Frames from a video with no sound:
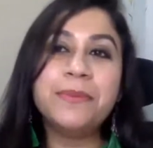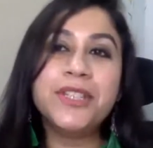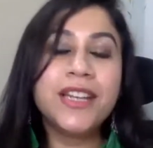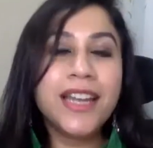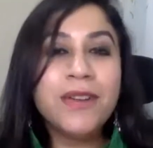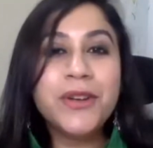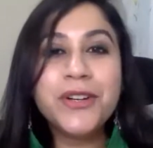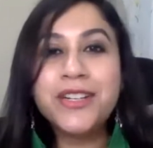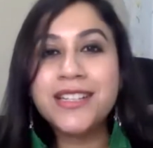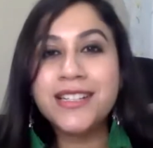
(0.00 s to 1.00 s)
Today, we're
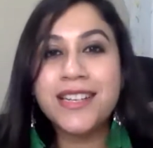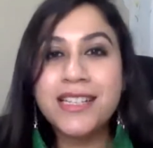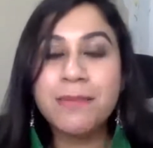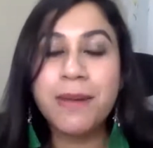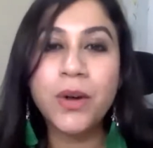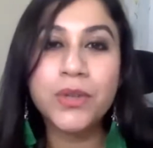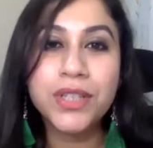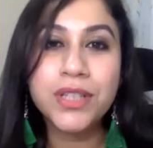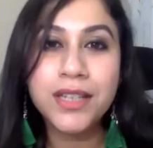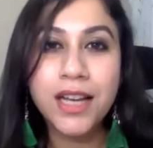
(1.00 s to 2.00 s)
going to discuss
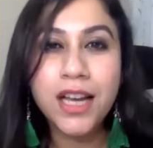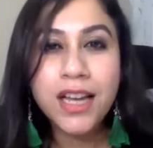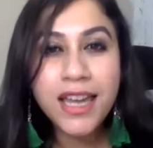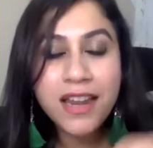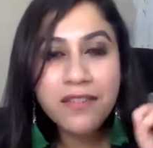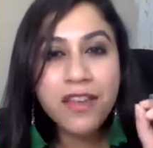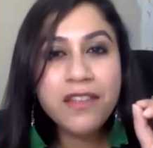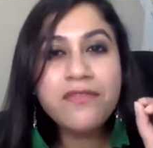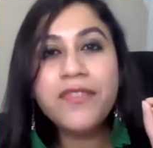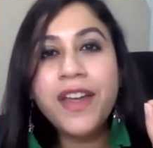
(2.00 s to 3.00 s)
about,
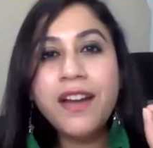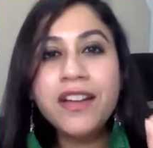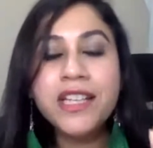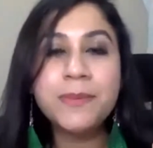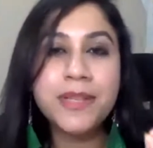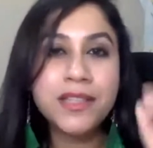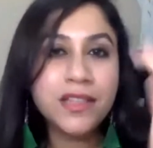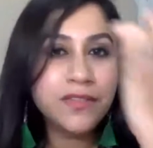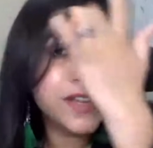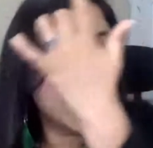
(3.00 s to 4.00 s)
in very
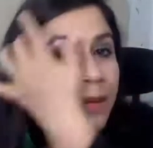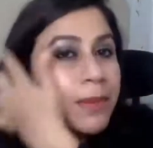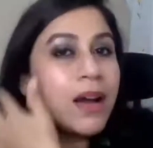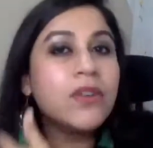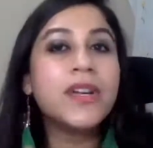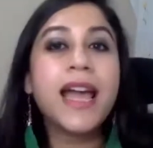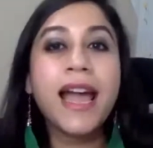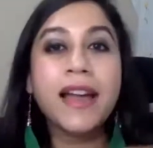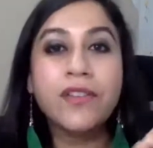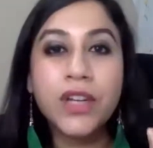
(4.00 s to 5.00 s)
specifically about
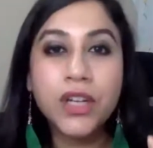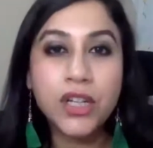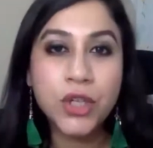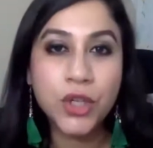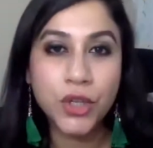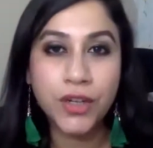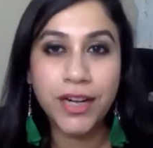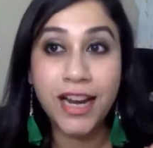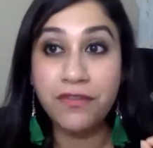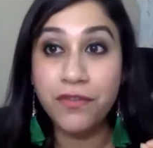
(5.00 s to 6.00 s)
agriculture
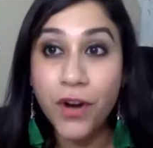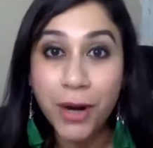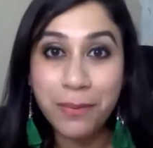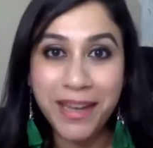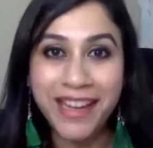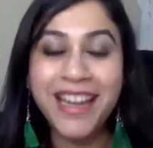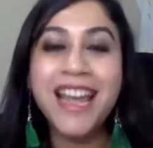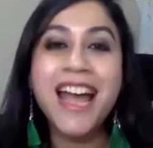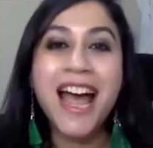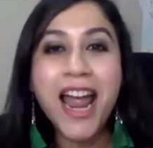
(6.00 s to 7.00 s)
and farming
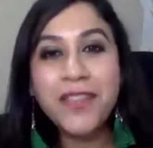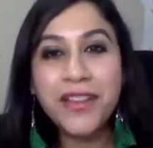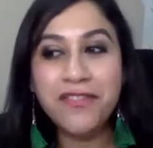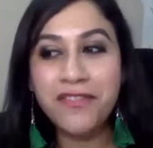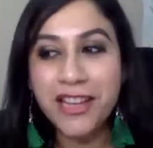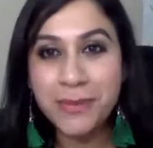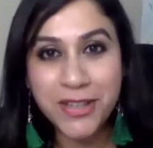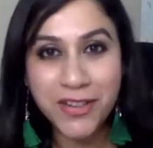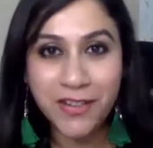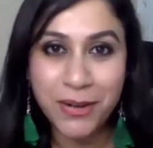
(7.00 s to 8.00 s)
and the
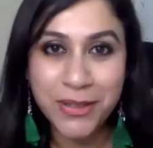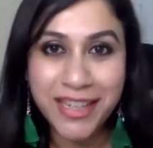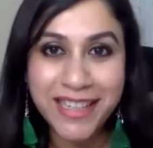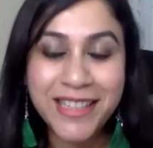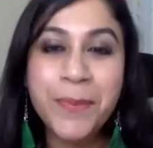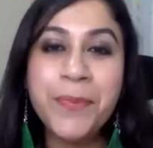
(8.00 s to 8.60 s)
investments around it.